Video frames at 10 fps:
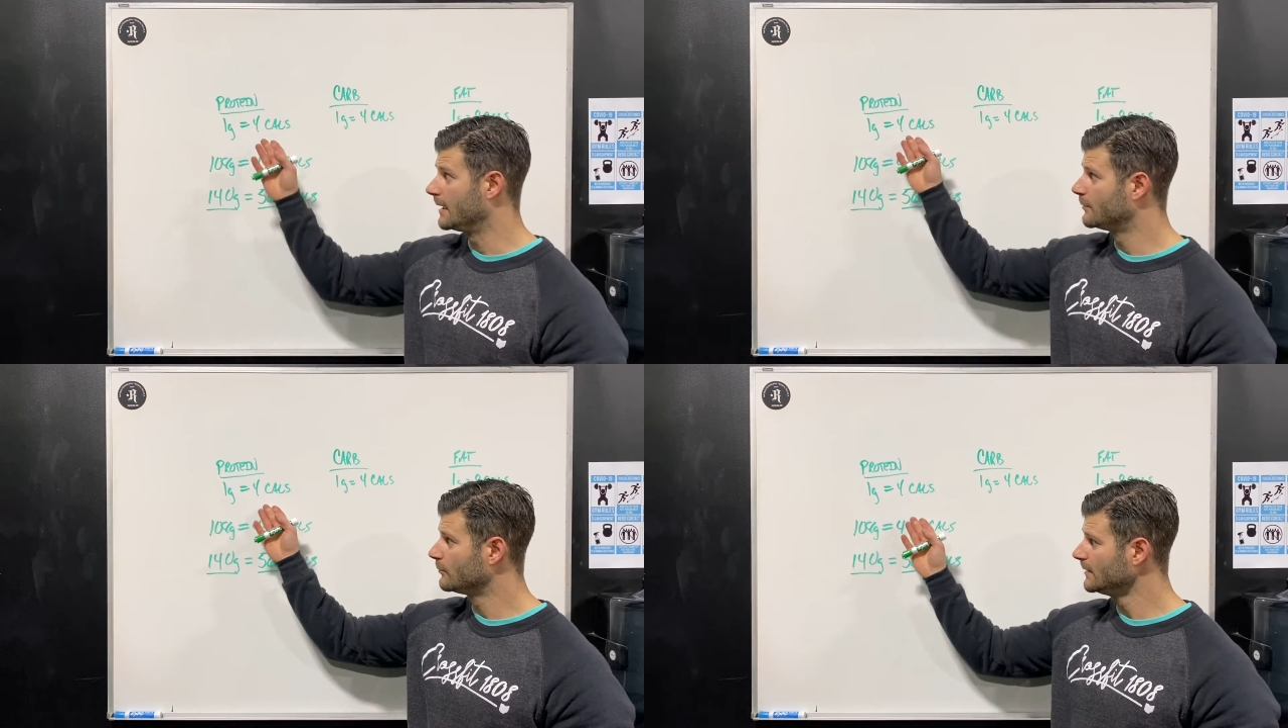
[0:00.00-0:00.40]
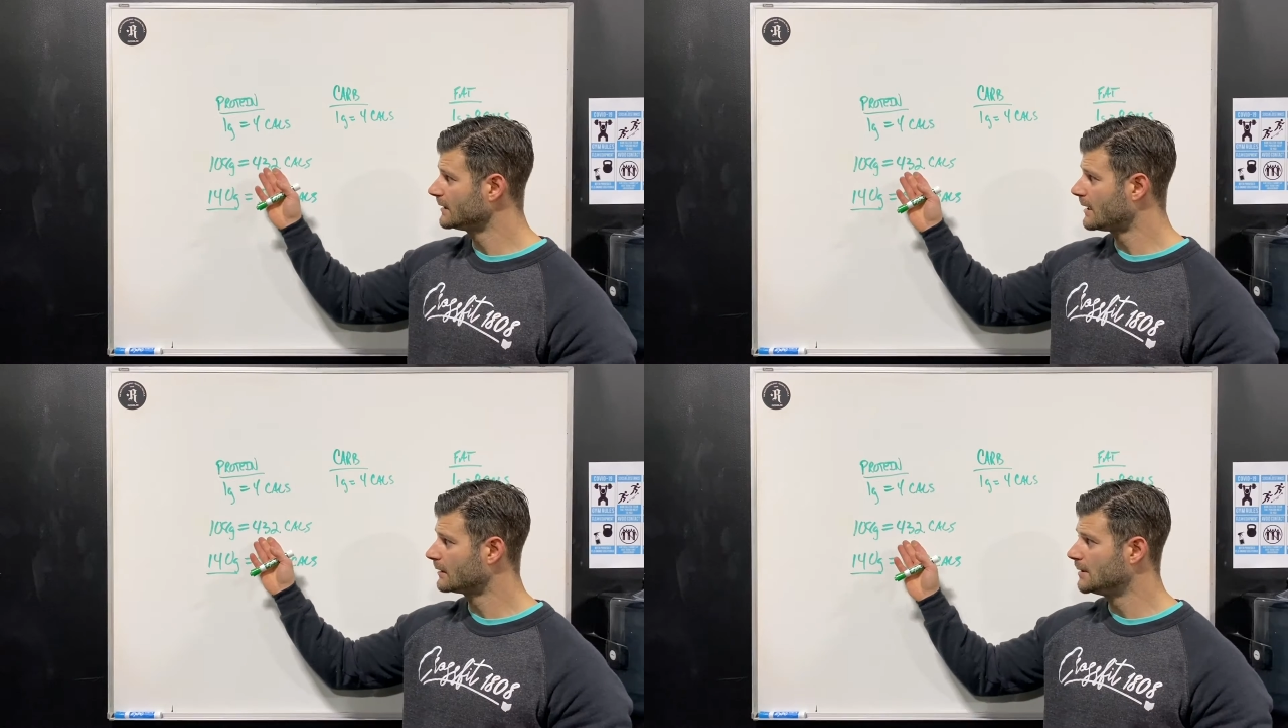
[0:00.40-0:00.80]
but really
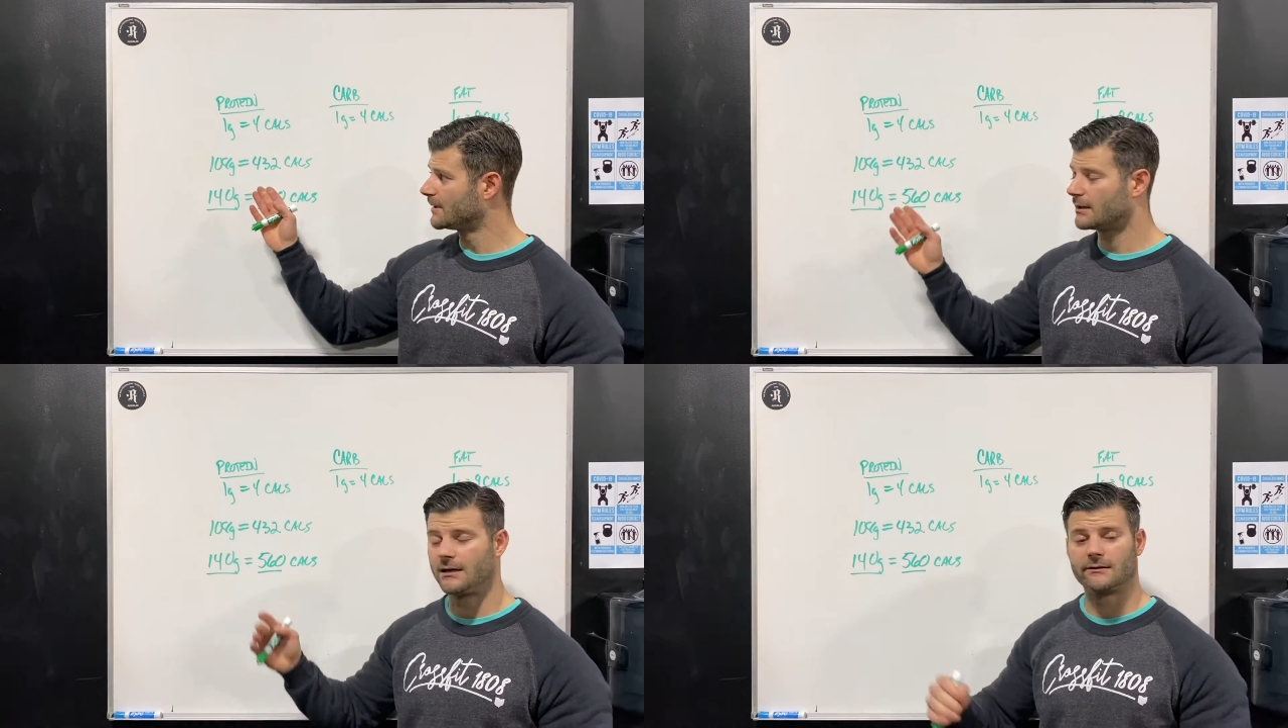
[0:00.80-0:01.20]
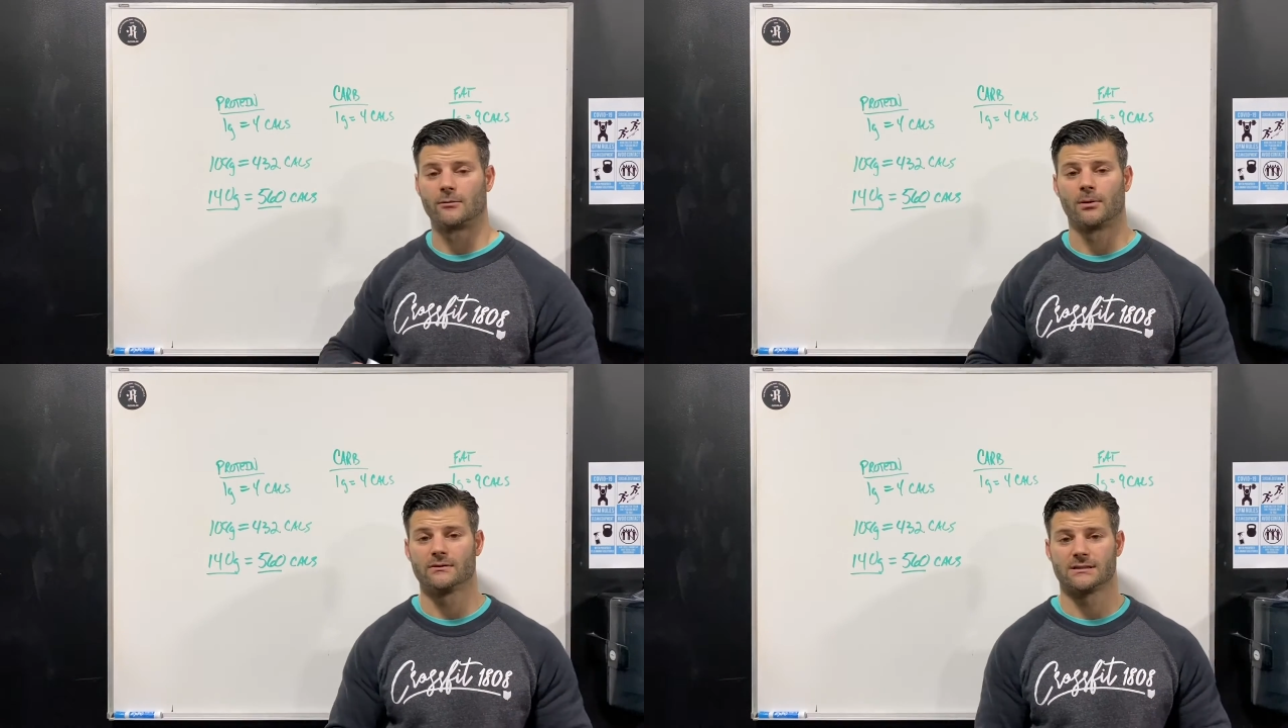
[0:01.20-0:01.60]
kind of keeping an eye on her
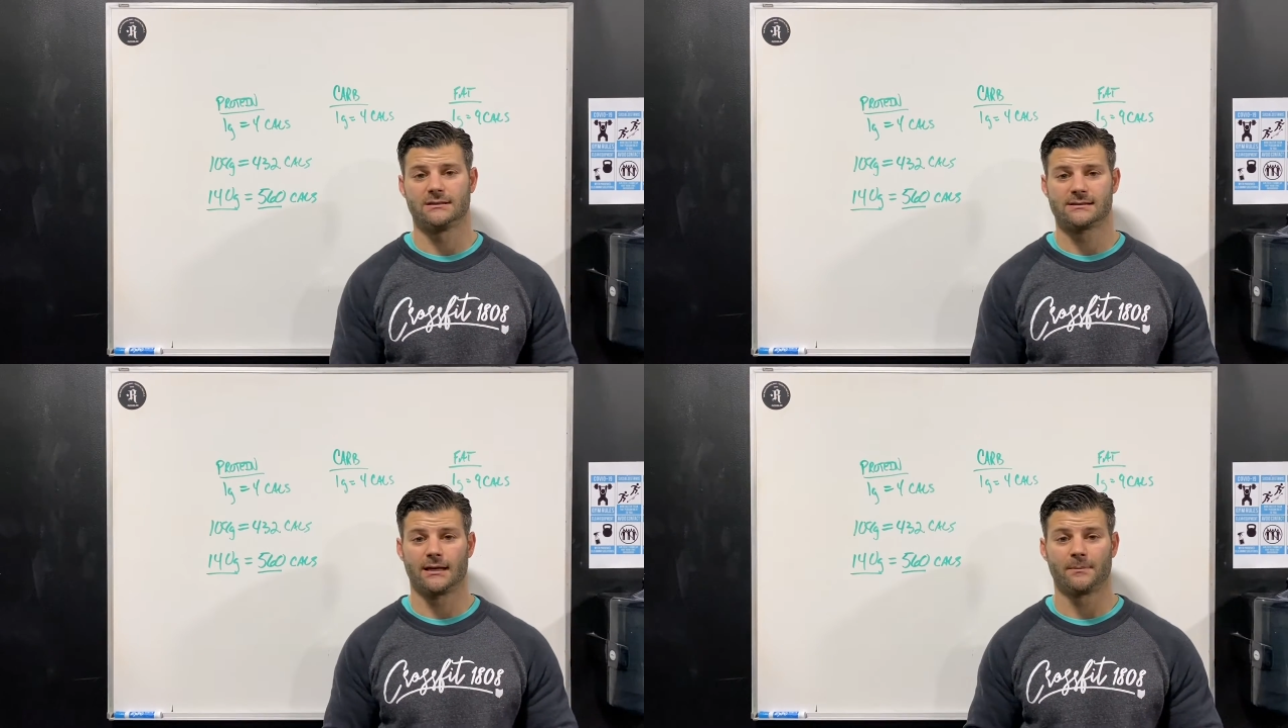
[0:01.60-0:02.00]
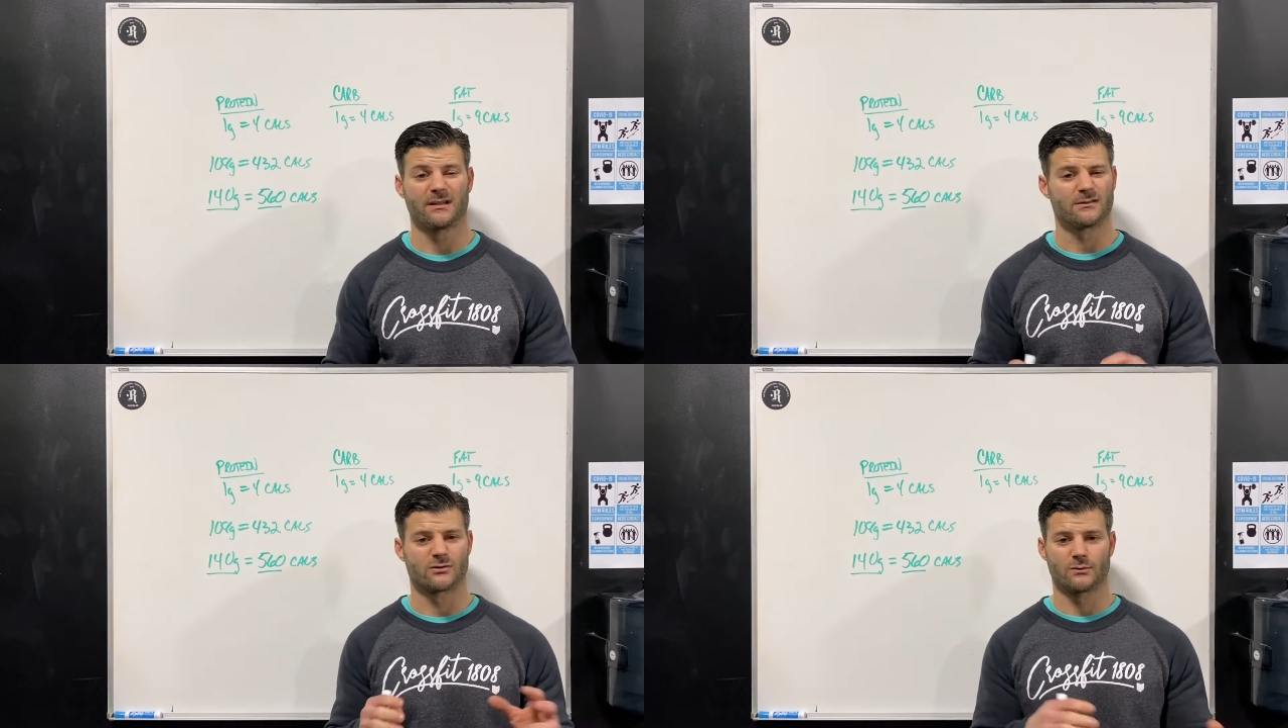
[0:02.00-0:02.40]
protein intake
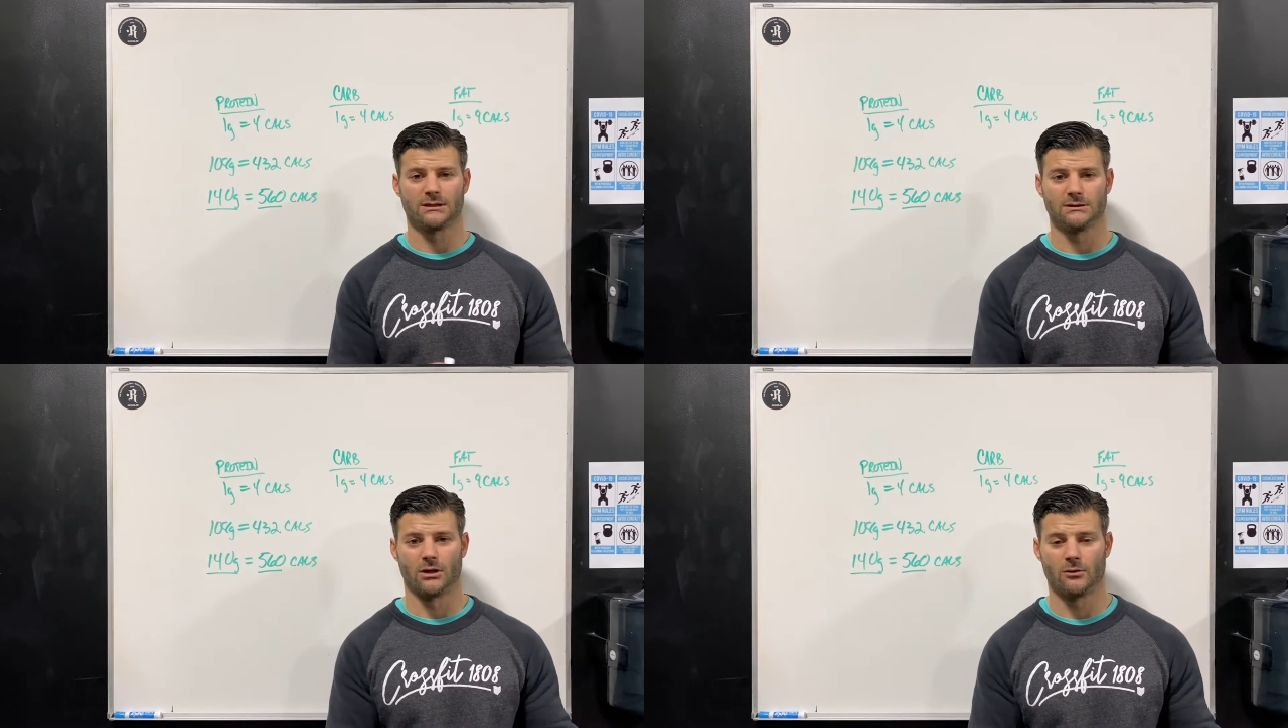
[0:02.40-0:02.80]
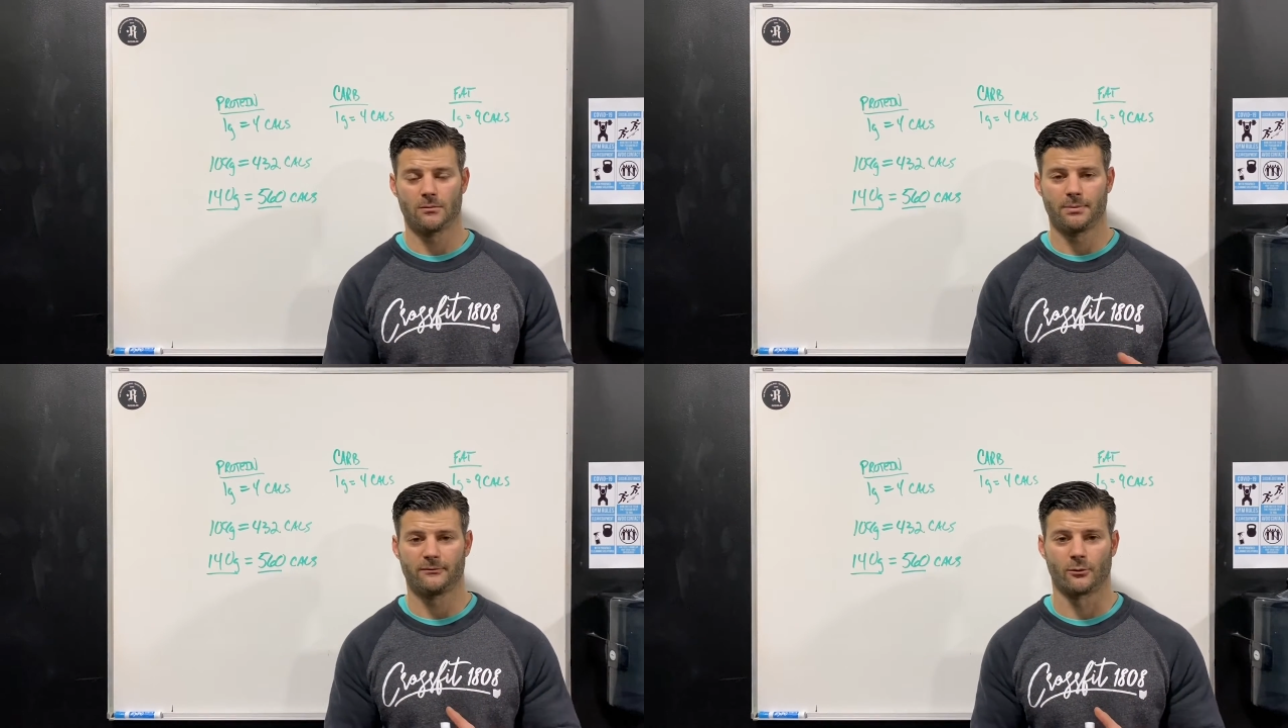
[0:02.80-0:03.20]
because it was really low
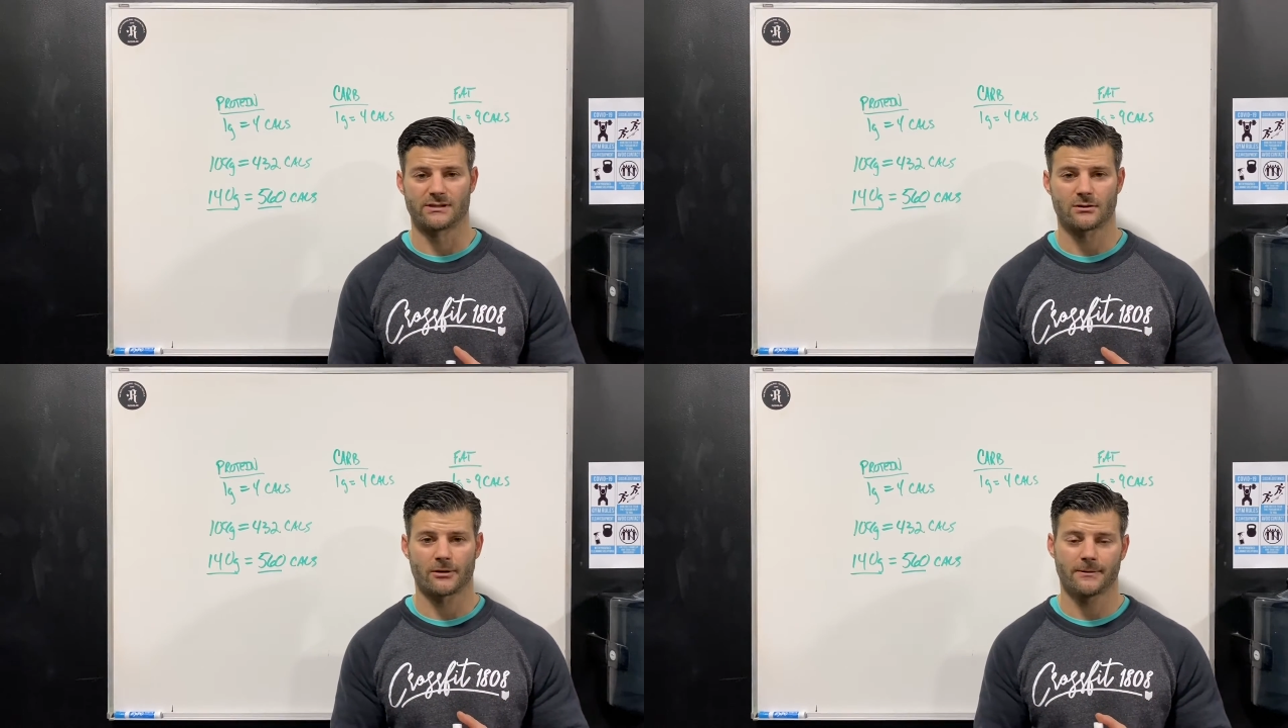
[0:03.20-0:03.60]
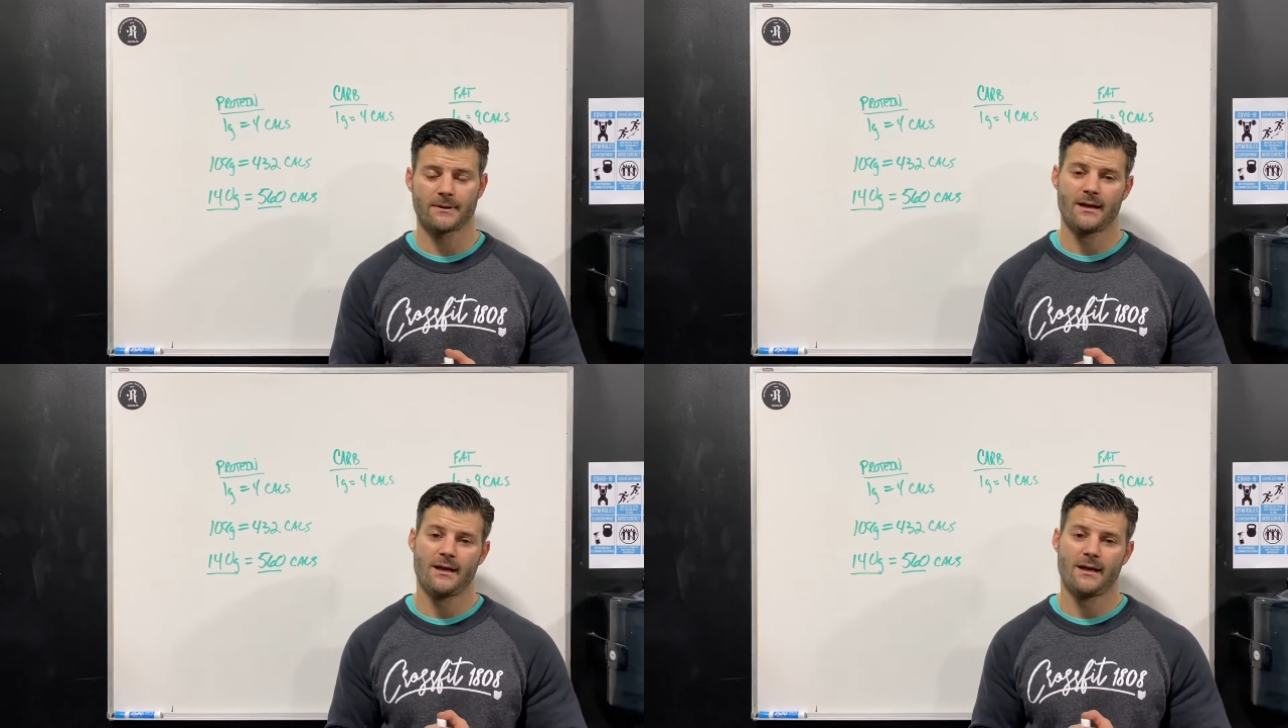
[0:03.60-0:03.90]
before we started.